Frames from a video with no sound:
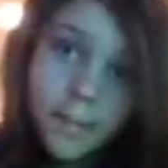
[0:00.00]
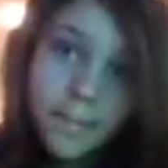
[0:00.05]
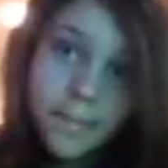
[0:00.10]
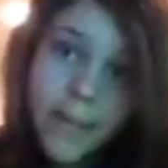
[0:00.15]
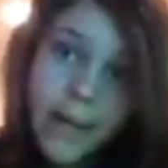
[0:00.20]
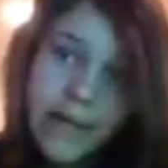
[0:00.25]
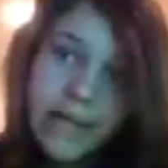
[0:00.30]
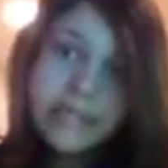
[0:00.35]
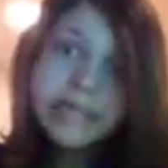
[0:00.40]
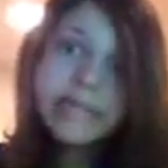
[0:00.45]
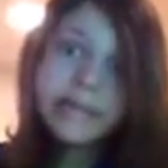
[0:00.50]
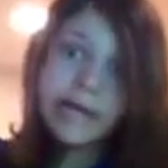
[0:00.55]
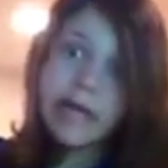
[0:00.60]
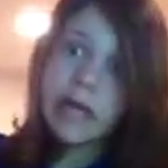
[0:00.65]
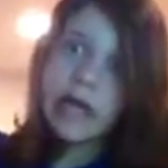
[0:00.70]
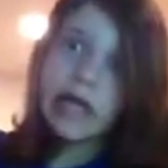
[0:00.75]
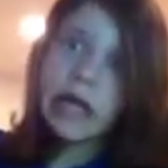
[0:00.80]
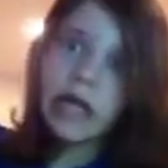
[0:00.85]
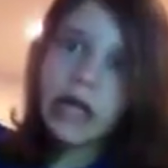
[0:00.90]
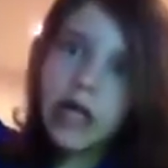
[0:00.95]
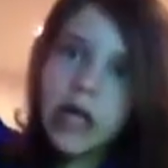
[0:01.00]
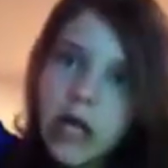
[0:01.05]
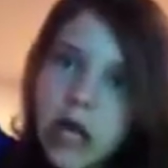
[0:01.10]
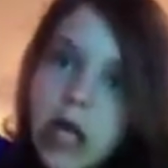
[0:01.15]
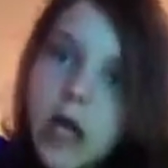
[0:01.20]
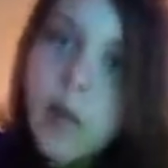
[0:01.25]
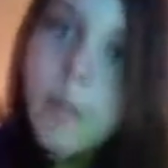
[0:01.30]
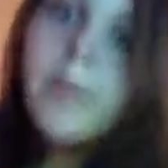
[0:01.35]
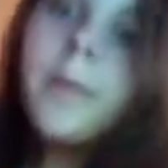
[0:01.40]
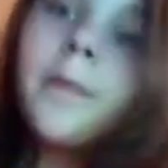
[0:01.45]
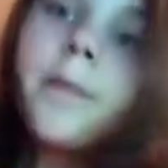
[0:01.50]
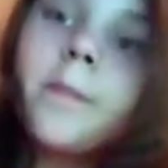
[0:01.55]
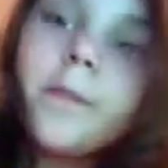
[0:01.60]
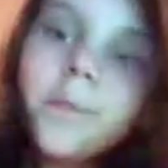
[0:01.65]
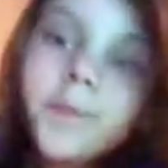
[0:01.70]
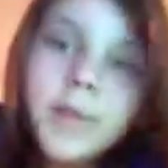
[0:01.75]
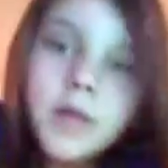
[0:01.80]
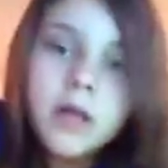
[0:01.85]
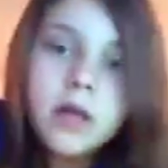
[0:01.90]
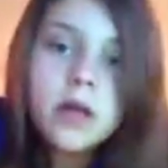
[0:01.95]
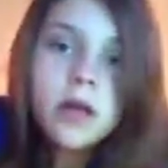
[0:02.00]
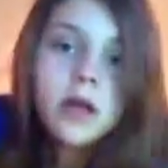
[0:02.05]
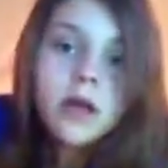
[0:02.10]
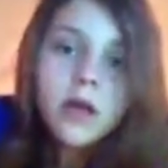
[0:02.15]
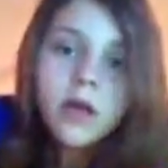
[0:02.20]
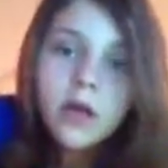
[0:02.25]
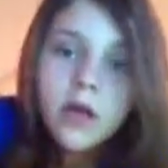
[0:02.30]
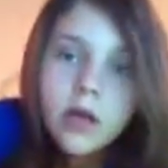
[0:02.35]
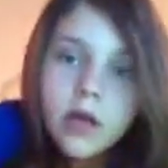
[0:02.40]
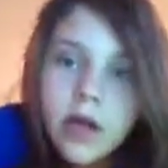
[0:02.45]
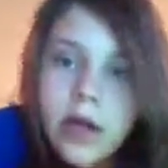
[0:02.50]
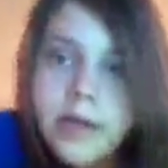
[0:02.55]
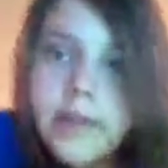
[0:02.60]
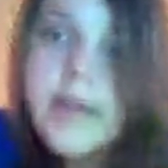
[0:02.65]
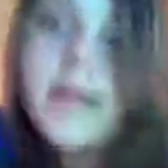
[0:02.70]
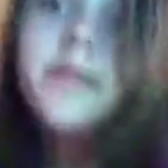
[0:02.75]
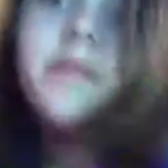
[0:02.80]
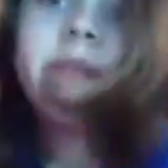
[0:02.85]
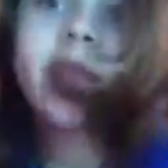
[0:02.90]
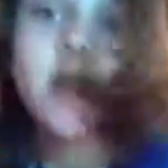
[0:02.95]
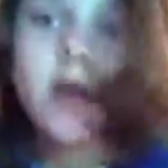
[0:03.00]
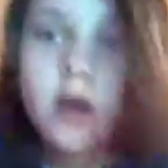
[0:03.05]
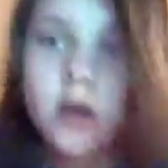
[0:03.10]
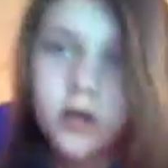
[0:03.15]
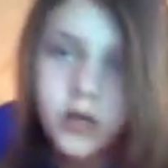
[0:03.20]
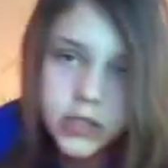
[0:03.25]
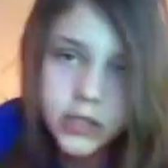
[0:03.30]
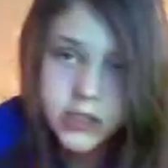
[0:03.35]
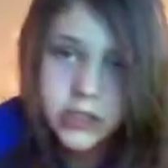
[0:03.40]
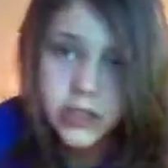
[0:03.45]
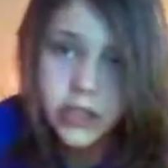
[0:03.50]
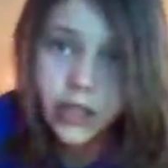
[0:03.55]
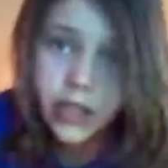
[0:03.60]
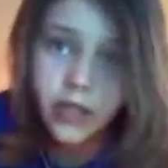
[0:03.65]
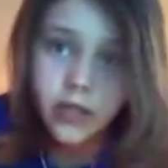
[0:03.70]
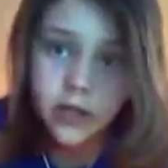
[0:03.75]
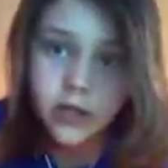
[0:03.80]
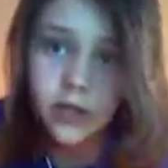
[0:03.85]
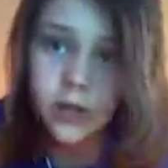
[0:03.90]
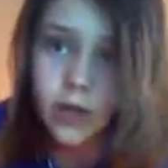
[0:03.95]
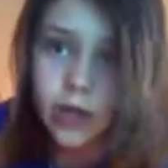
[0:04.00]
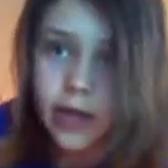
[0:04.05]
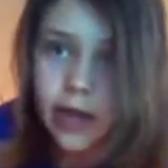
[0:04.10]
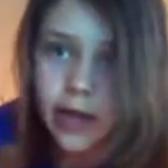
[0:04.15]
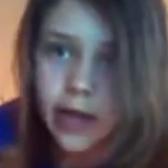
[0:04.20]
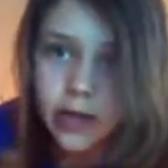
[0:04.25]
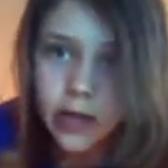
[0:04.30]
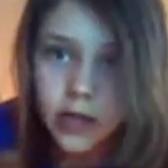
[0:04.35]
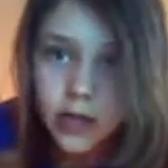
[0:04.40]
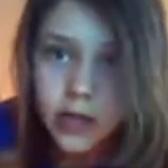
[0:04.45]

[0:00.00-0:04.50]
basically it's just been hard to do that